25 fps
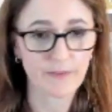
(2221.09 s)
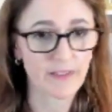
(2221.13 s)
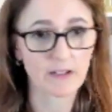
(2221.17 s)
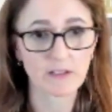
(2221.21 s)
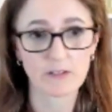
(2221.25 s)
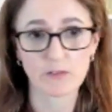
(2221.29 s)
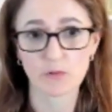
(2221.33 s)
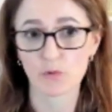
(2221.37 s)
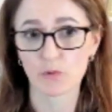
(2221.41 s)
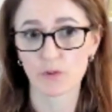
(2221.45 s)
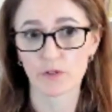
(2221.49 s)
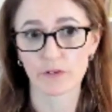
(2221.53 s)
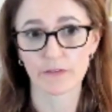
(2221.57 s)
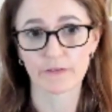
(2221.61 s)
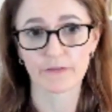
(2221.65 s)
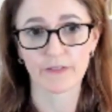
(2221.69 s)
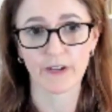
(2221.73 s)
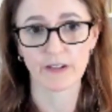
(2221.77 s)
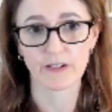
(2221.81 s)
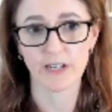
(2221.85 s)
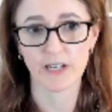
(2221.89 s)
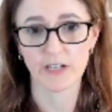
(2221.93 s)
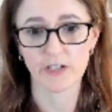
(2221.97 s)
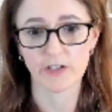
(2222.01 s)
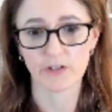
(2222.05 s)
stuff.
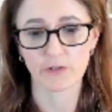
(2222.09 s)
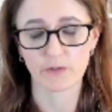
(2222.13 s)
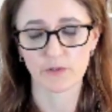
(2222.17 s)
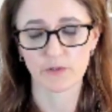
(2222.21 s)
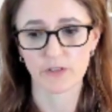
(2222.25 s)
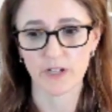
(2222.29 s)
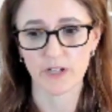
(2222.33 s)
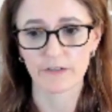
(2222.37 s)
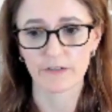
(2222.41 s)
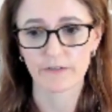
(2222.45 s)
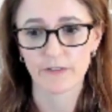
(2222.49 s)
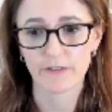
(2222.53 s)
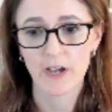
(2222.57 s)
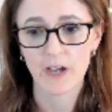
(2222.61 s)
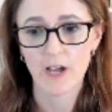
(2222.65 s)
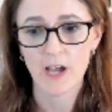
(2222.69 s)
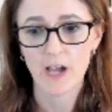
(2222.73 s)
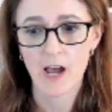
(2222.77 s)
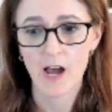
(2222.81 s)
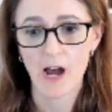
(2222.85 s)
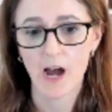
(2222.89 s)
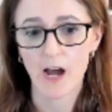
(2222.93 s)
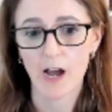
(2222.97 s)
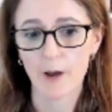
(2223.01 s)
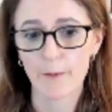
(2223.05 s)
I think
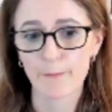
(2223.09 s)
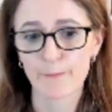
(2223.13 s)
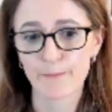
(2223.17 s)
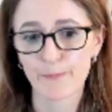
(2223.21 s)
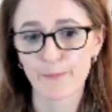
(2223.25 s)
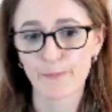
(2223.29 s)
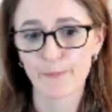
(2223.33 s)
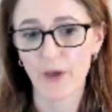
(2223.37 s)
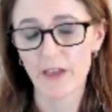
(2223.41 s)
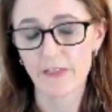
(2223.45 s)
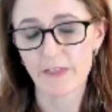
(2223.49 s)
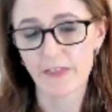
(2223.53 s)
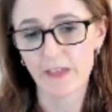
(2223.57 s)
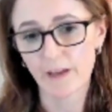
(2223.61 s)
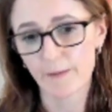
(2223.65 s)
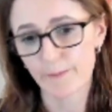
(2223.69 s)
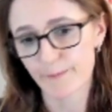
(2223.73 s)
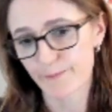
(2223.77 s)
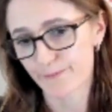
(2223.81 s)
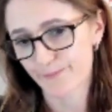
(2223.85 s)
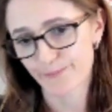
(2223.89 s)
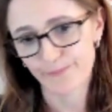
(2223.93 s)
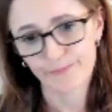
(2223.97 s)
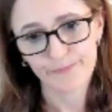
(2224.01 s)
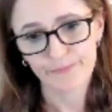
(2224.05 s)
there's a
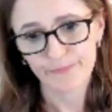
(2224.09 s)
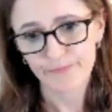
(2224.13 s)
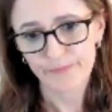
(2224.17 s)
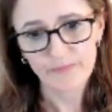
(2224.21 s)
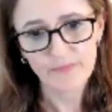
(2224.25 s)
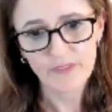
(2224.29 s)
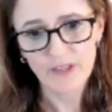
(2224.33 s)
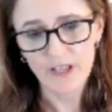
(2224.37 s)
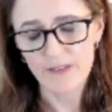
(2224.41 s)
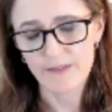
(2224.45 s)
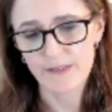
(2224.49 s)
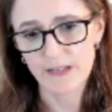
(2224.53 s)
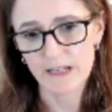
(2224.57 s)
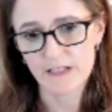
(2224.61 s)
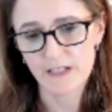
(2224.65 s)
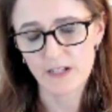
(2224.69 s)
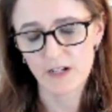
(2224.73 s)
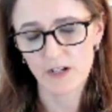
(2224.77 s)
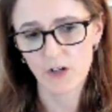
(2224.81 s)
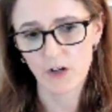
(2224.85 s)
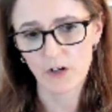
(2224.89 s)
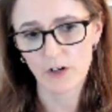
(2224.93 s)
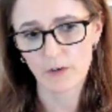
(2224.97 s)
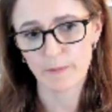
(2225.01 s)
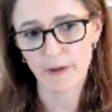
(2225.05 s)
lot about how we
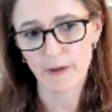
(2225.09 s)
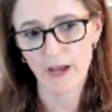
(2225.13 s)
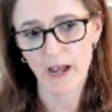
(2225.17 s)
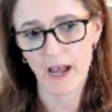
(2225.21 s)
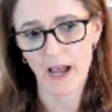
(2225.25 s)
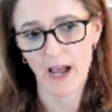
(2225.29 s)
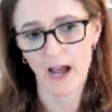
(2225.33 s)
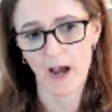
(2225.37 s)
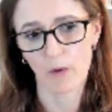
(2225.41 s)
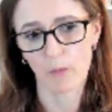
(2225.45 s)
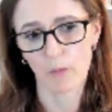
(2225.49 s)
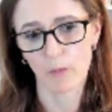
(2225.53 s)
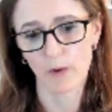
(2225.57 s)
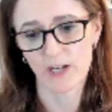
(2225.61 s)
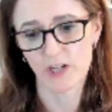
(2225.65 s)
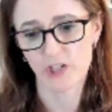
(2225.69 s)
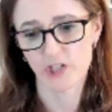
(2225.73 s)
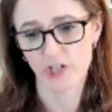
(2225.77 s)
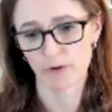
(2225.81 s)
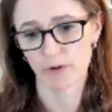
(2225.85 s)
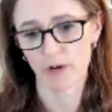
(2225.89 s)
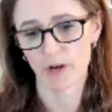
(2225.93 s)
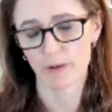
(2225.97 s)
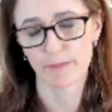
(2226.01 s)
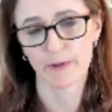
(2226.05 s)
show up in those
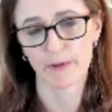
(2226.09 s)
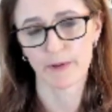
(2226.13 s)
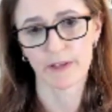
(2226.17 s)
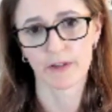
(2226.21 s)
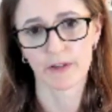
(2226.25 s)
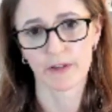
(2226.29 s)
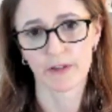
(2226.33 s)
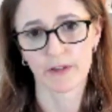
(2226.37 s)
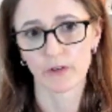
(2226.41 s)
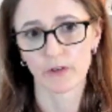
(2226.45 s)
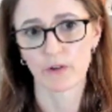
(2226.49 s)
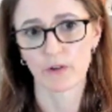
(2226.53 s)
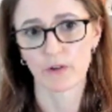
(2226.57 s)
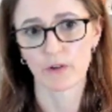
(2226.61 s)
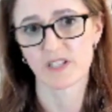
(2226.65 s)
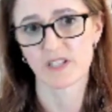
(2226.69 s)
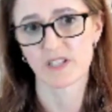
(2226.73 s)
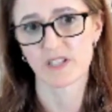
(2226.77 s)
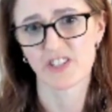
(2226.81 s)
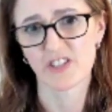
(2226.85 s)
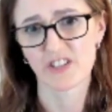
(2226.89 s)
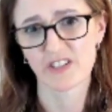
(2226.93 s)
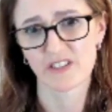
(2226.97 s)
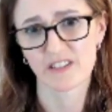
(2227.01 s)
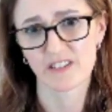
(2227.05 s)
conversations as well.
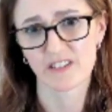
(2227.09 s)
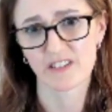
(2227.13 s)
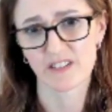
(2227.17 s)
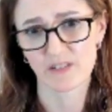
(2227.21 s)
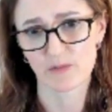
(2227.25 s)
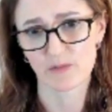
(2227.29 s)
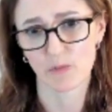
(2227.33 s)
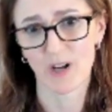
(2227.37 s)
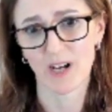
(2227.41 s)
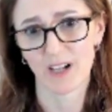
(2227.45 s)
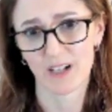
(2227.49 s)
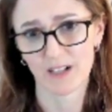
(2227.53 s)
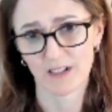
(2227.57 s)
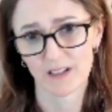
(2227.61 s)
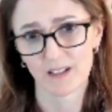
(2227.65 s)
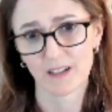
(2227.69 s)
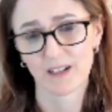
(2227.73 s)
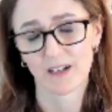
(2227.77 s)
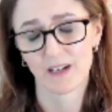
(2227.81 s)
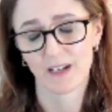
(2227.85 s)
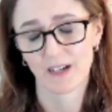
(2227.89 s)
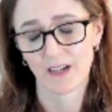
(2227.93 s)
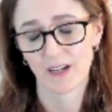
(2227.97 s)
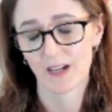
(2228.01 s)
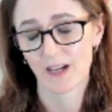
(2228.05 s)

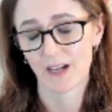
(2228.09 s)
There's